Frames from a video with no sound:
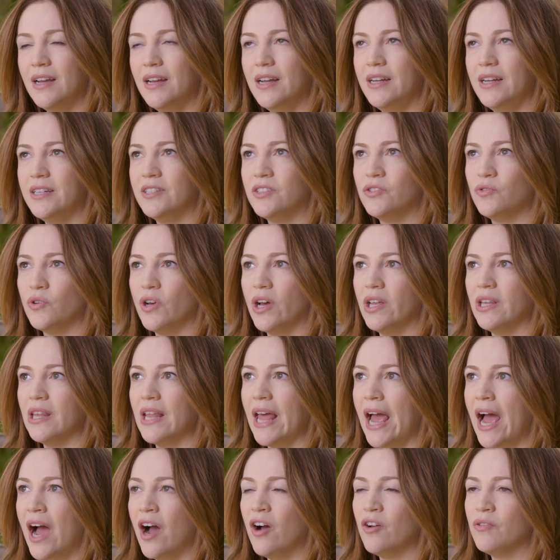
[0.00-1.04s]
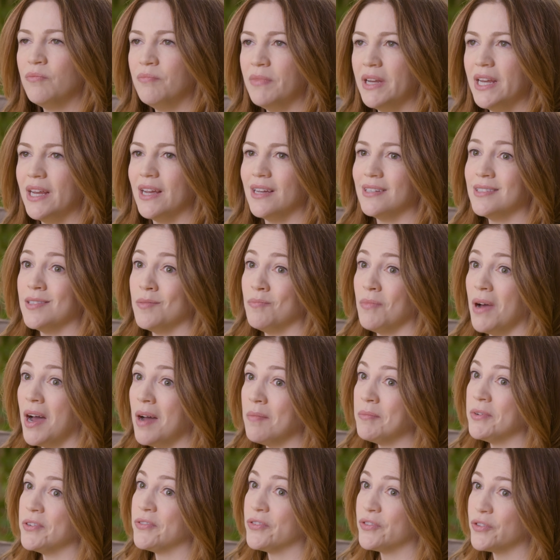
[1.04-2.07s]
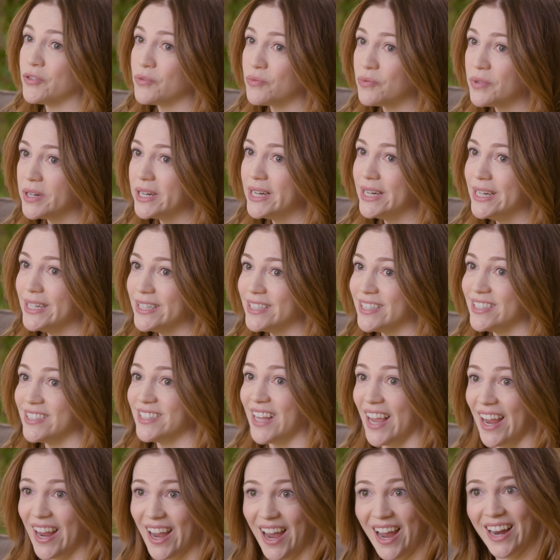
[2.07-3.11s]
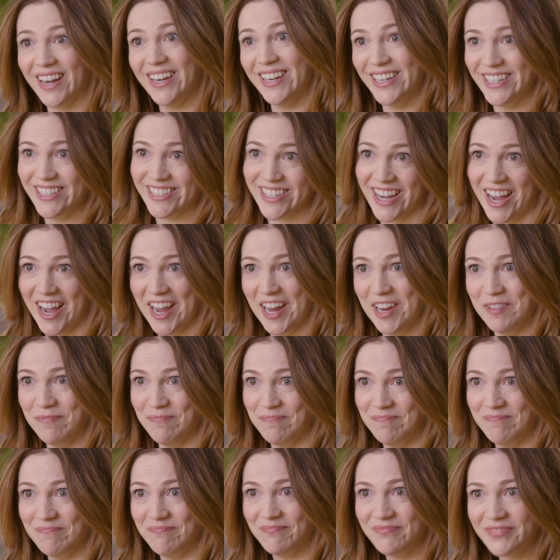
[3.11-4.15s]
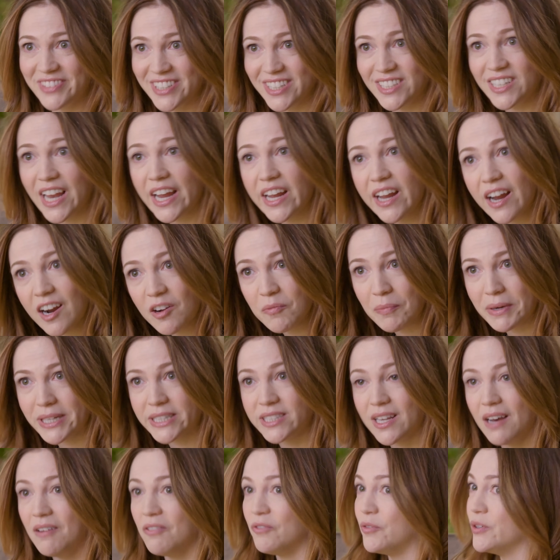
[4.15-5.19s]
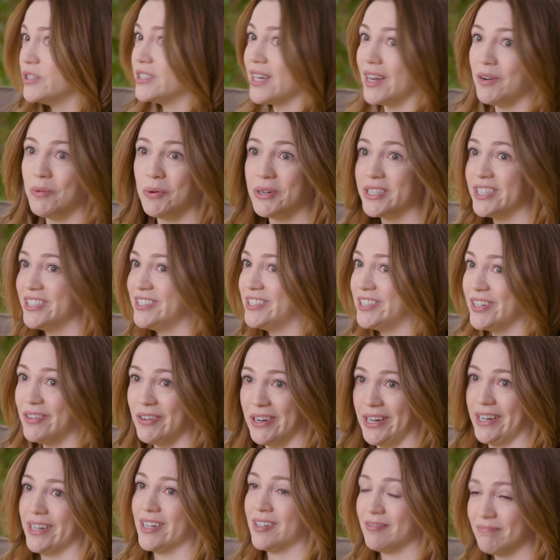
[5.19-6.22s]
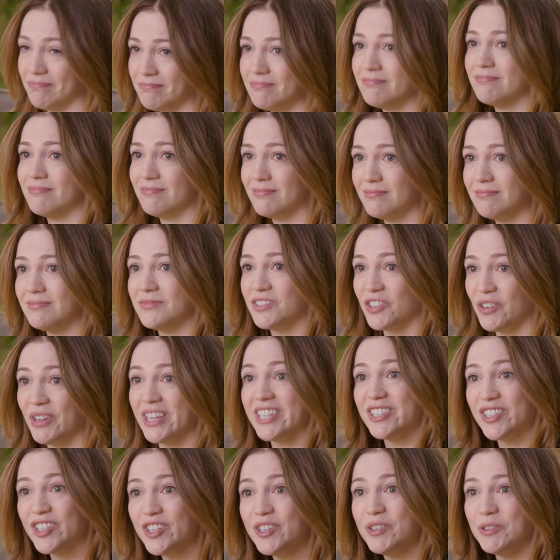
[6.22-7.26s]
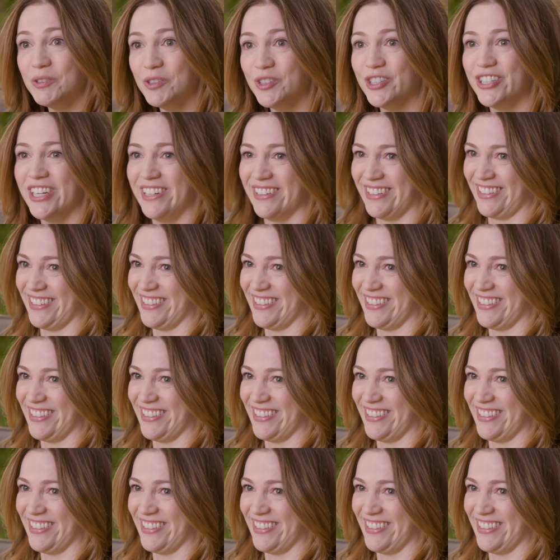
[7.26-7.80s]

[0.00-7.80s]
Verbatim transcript: It's allowed me as a mom of three to say, I need time to take care of myself, which I wasn't doing. So that's huge.